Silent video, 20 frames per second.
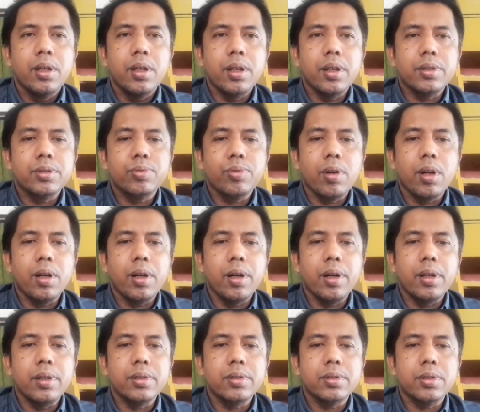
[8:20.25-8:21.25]
as well
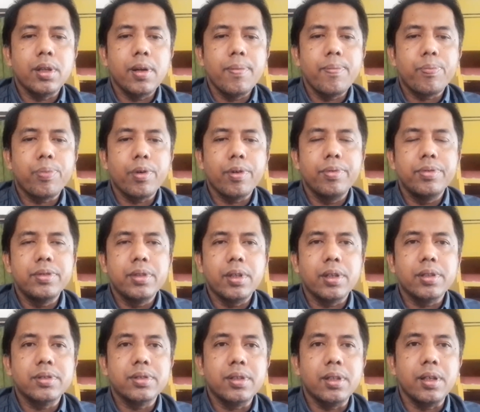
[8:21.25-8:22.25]
as improve their
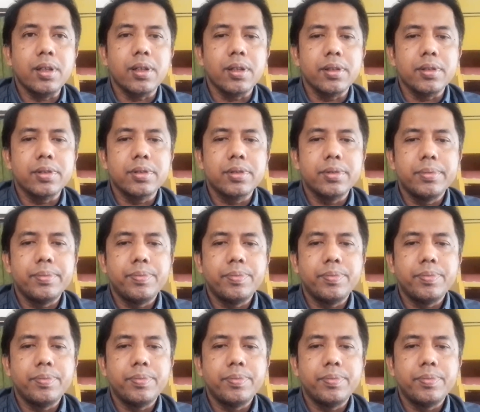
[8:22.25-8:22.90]
skills.